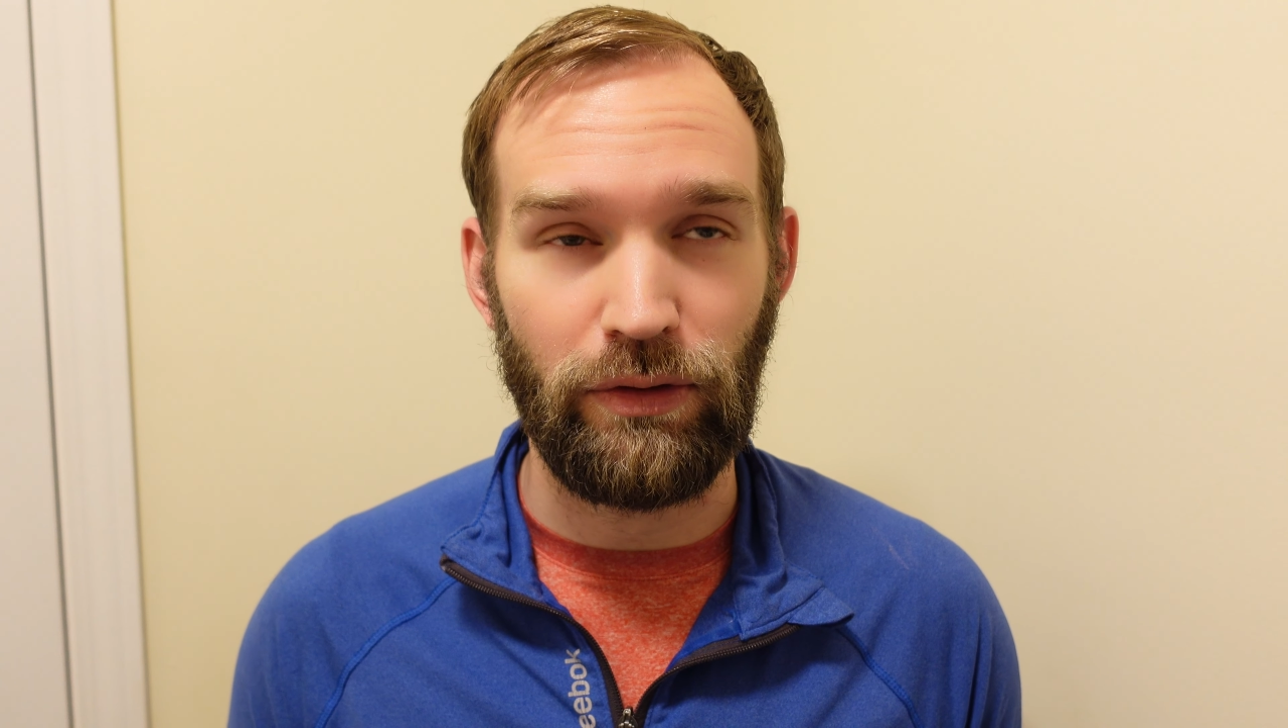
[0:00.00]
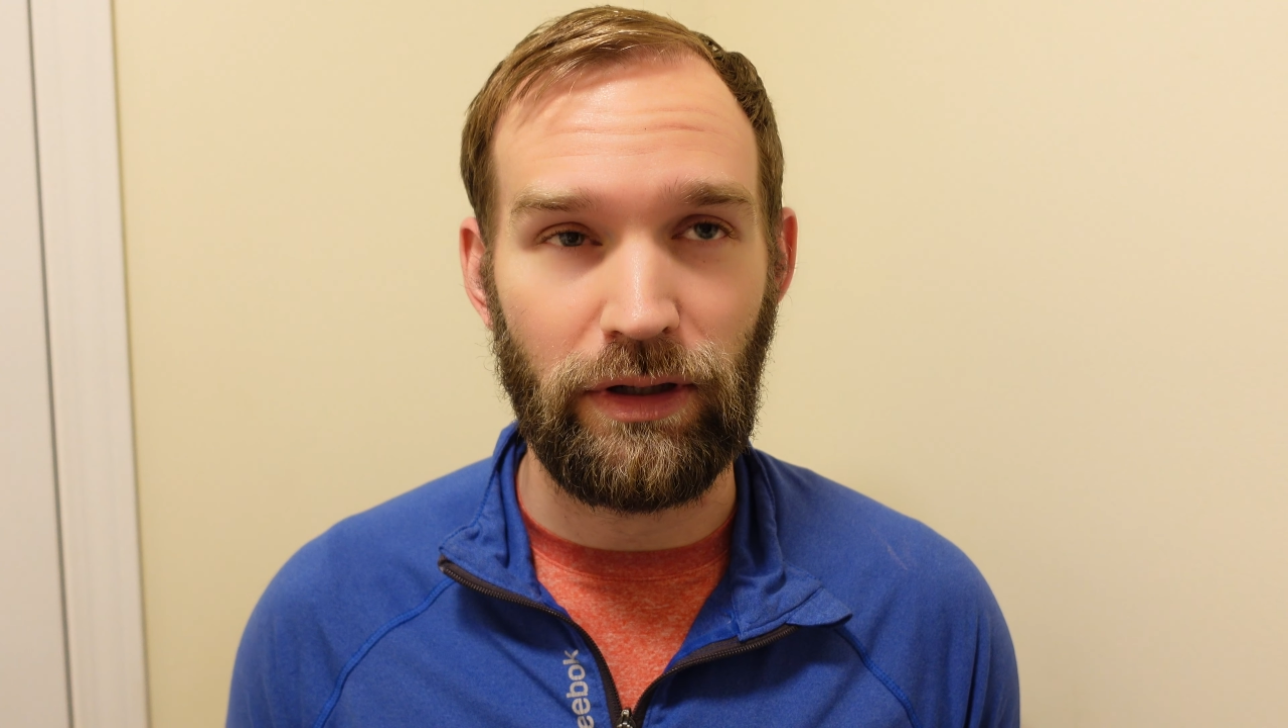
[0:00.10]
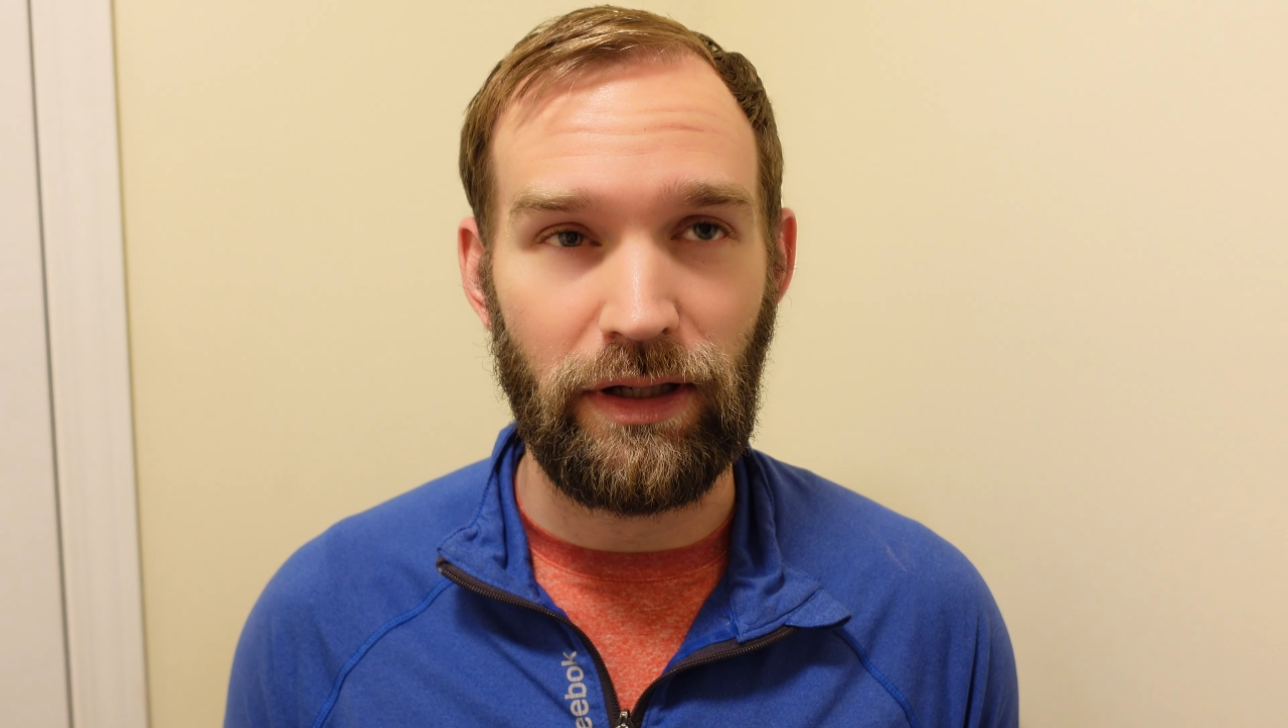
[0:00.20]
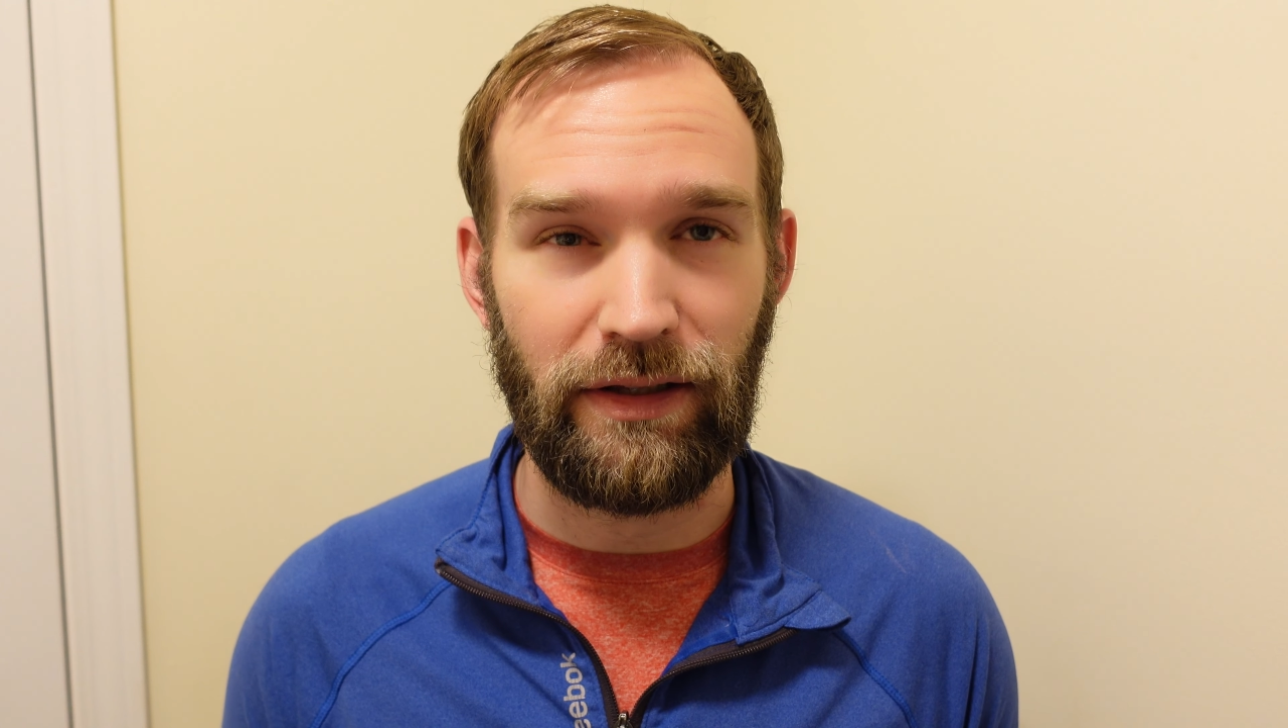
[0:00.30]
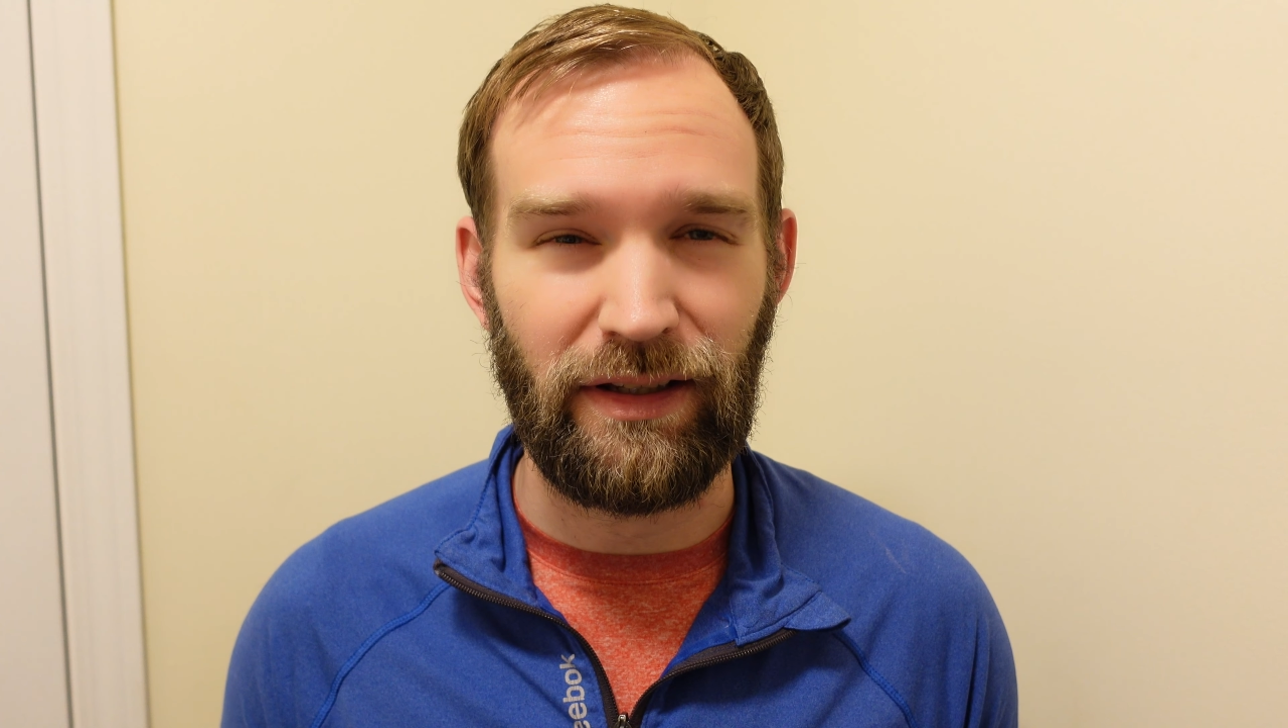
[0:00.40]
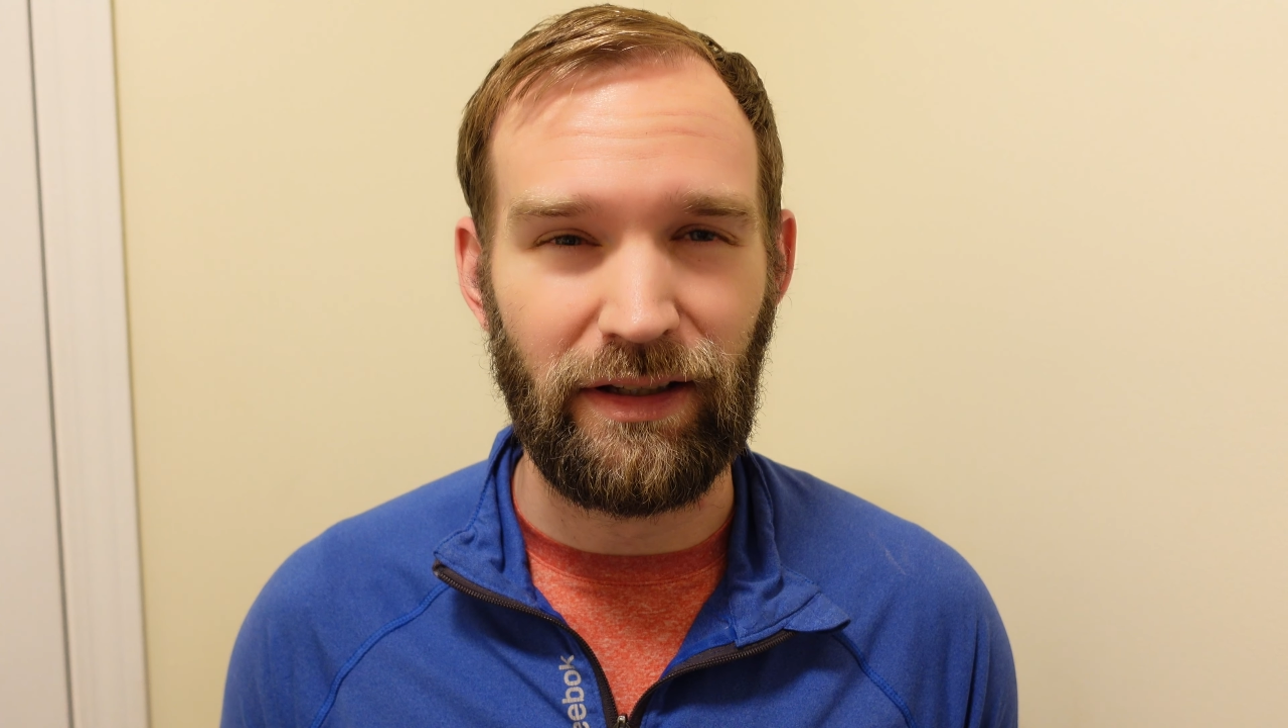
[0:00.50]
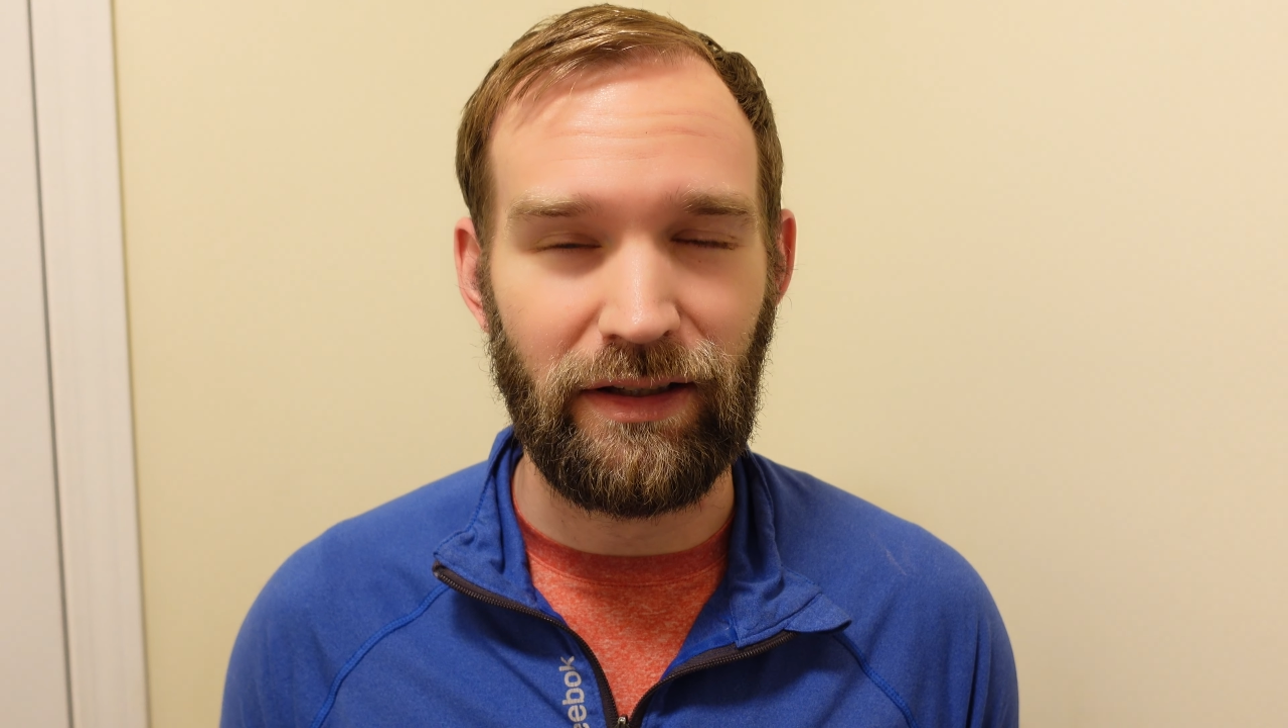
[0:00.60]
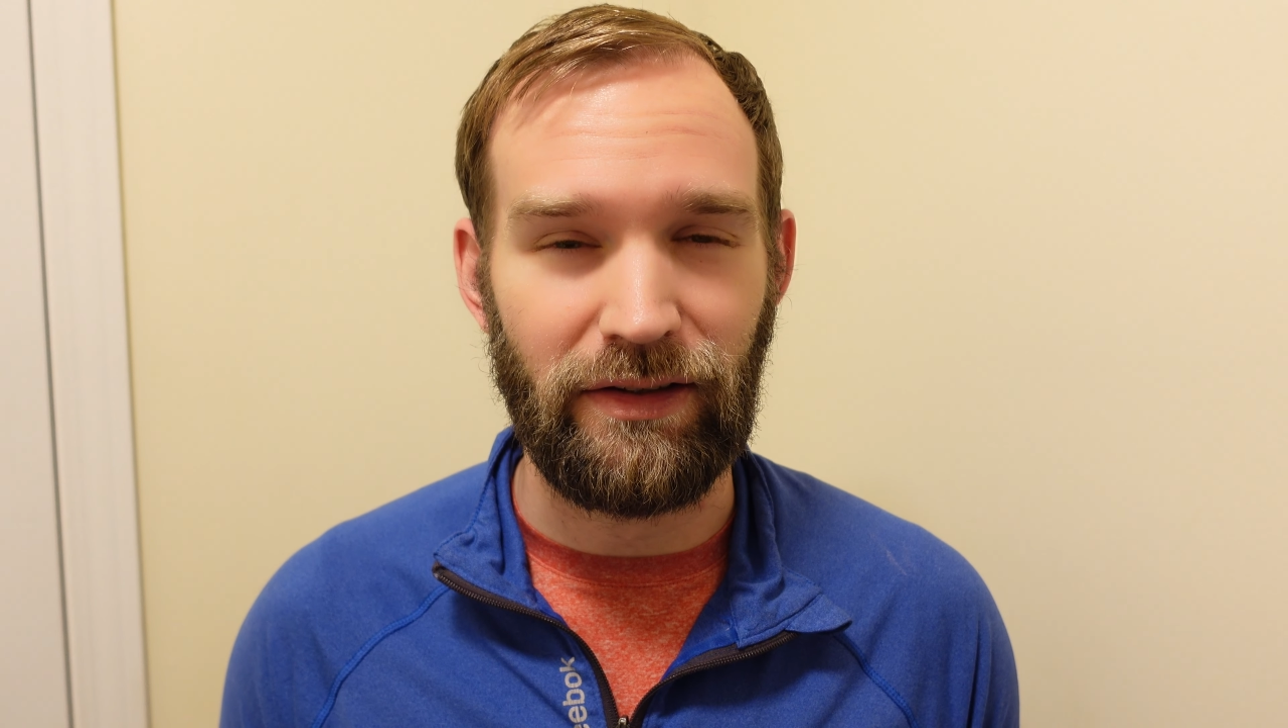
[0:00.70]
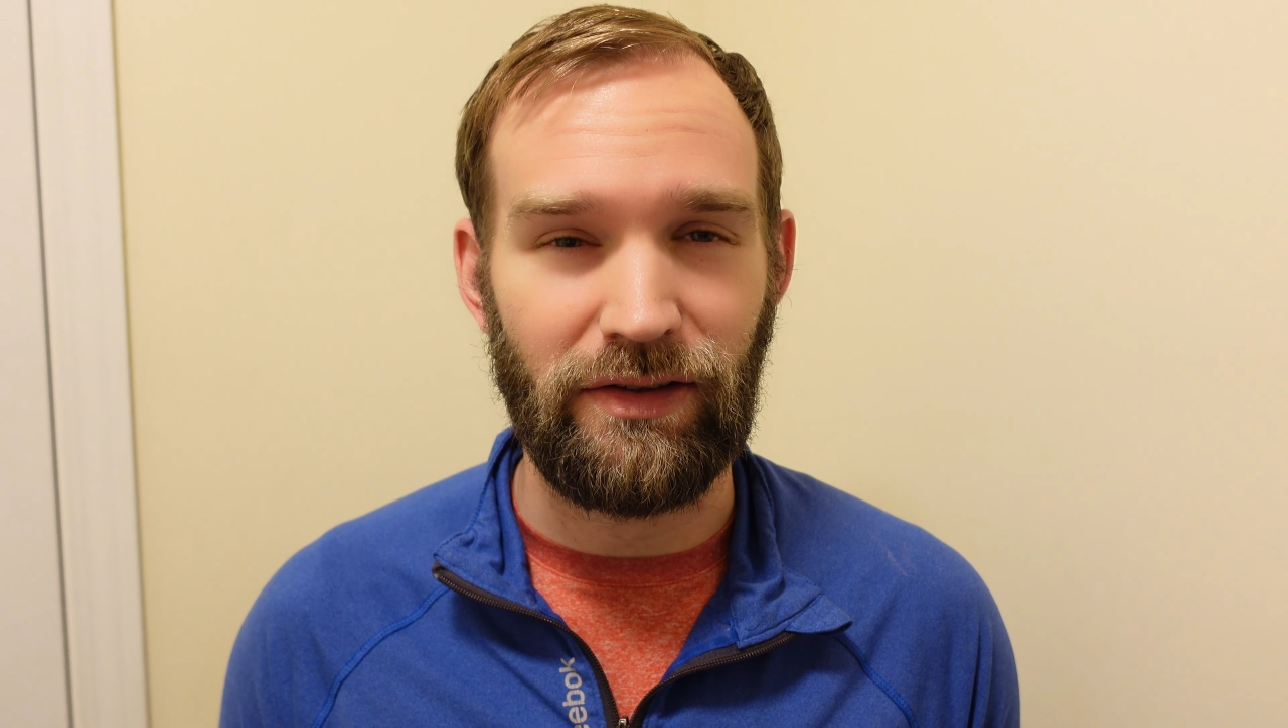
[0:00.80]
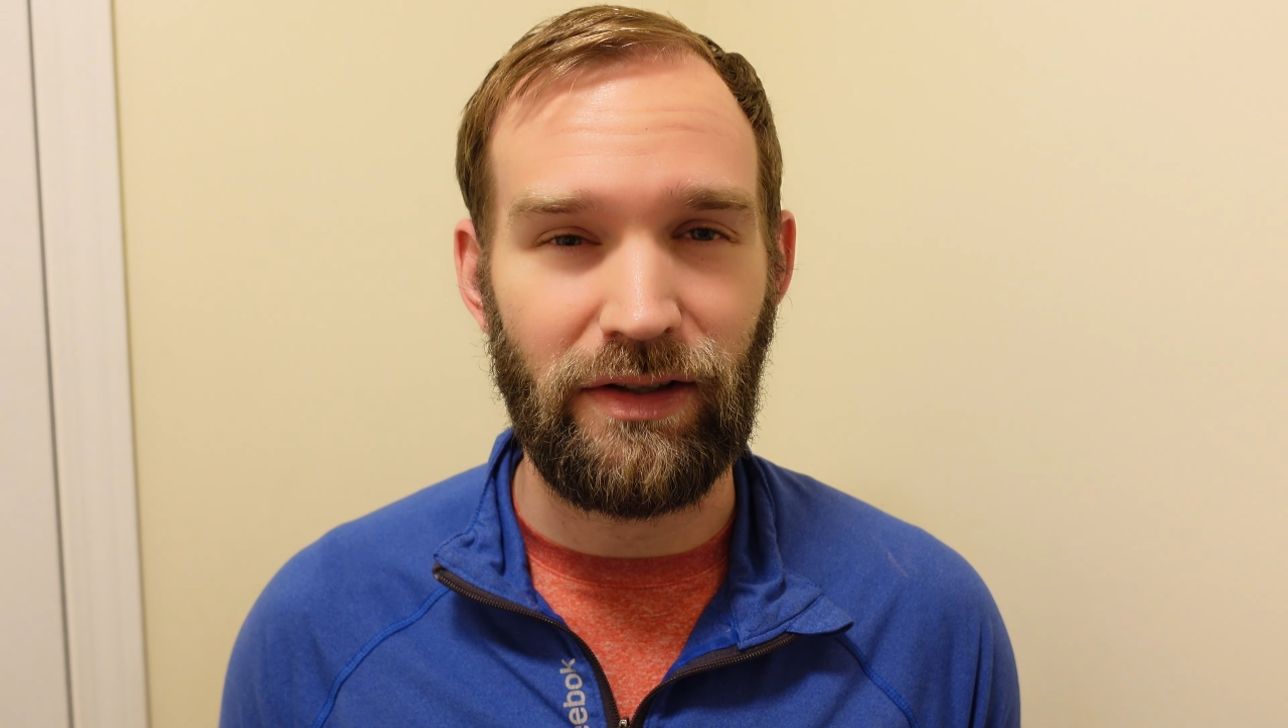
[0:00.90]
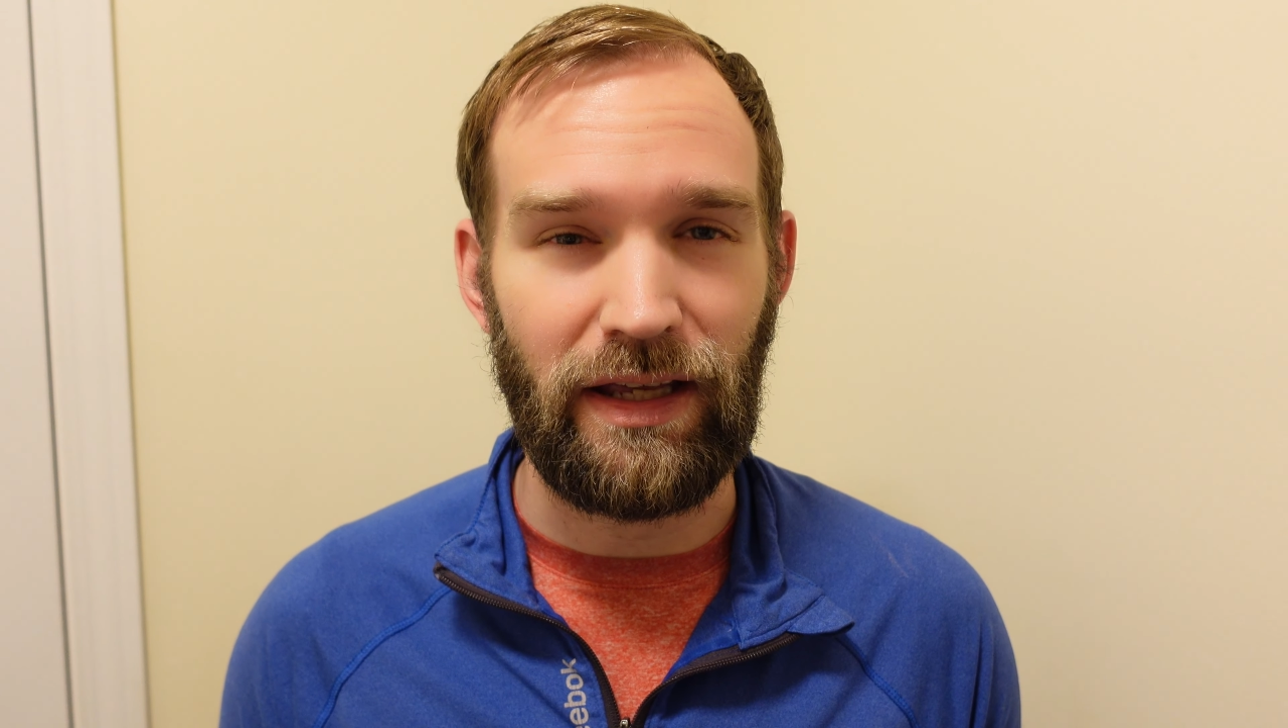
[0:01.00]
and I think it's